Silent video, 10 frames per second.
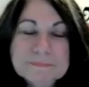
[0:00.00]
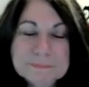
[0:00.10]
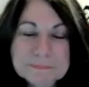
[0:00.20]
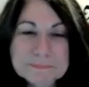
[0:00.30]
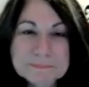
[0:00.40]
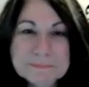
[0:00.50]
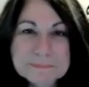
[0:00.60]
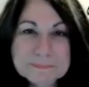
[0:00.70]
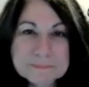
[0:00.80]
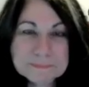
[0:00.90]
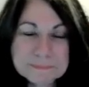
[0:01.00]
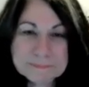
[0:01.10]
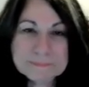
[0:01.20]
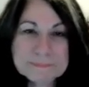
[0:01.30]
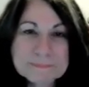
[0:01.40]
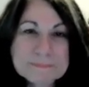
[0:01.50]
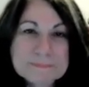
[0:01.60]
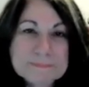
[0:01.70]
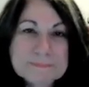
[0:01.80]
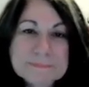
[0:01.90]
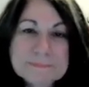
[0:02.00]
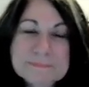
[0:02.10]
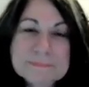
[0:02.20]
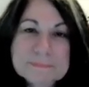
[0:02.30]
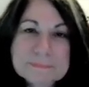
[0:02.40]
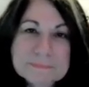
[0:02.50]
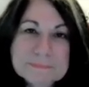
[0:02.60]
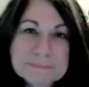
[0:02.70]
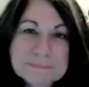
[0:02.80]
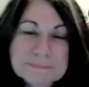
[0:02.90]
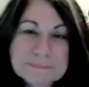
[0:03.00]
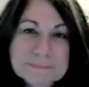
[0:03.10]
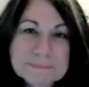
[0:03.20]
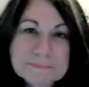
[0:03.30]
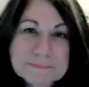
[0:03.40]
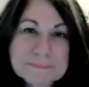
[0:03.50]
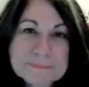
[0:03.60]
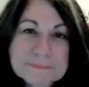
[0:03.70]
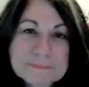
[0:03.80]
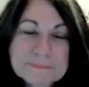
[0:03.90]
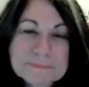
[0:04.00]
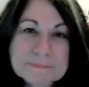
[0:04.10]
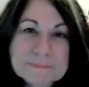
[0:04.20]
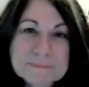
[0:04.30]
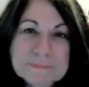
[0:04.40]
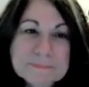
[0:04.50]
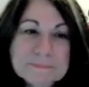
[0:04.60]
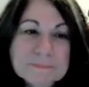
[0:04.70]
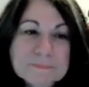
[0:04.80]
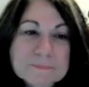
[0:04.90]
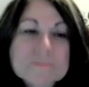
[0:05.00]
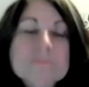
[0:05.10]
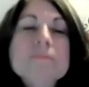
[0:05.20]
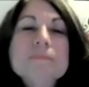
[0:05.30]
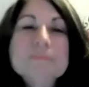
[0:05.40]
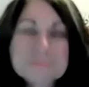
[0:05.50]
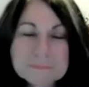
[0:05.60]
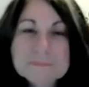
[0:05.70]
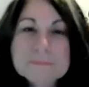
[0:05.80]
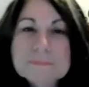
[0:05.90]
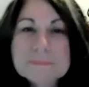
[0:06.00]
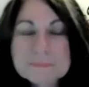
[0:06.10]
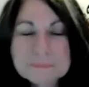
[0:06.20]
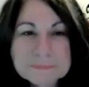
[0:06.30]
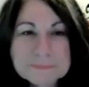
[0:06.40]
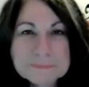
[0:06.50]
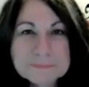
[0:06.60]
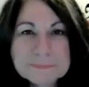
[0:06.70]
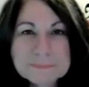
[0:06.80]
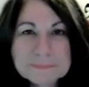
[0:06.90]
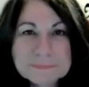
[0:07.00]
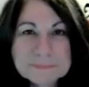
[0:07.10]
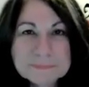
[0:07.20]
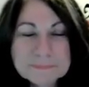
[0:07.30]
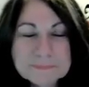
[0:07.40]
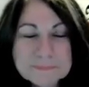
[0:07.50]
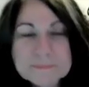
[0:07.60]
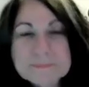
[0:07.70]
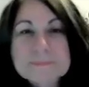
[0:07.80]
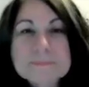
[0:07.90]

No words are spoken by the person on screen.